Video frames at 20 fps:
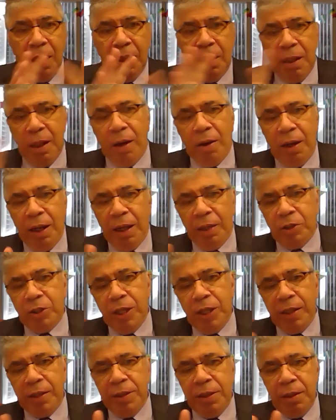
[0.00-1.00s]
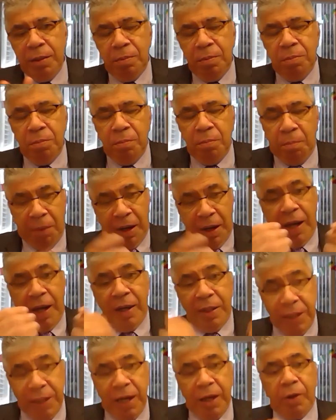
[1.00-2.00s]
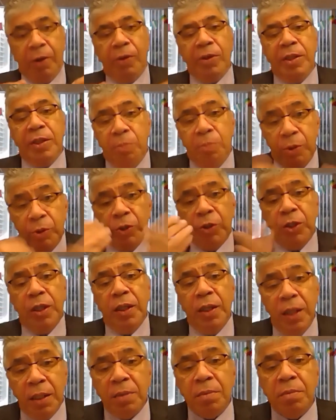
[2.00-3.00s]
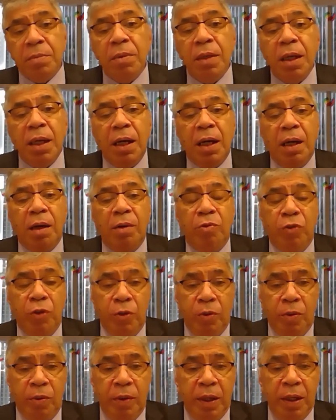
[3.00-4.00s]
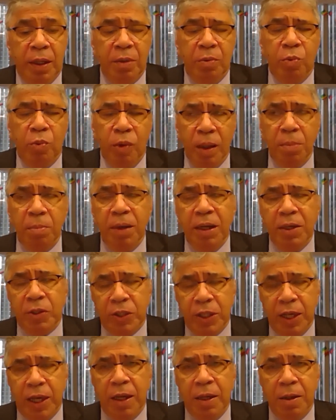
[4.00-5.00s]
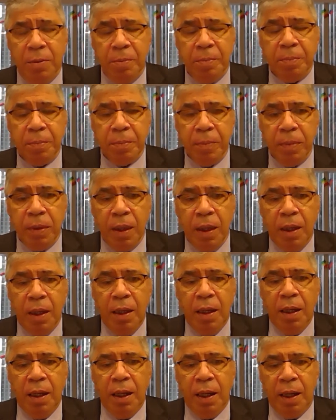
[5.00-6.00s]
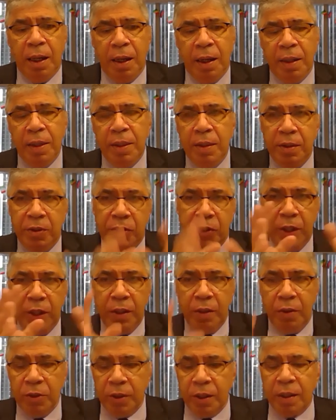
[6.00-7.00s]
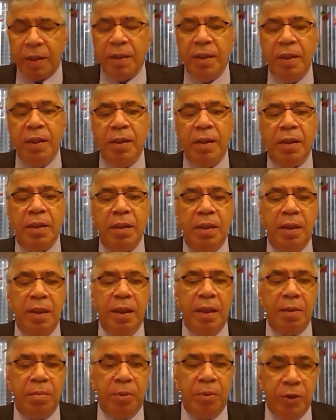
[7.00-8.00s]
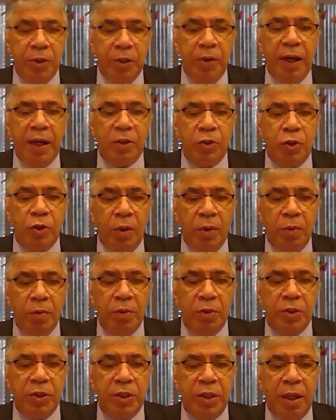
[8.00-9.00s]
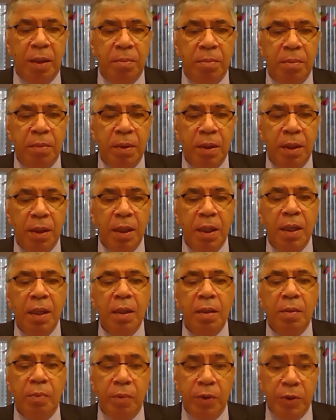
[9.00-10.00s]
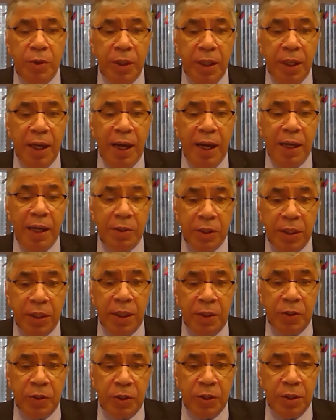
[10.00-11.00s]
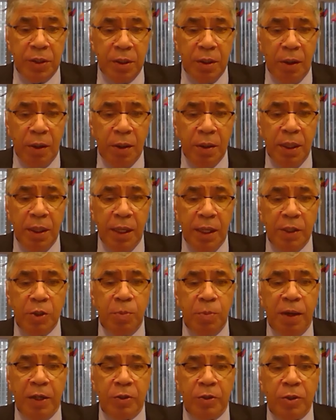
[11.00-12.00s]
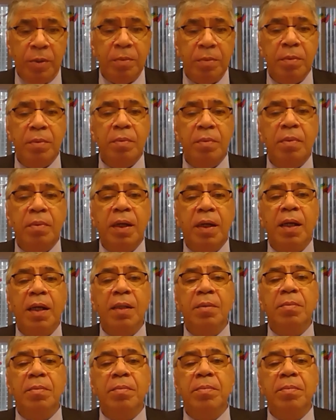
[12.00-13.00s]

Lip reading: Now, let's take my take on the Brazilian view. And one may say that signals are clear that Brazil has showed some hesitance on expansion, right?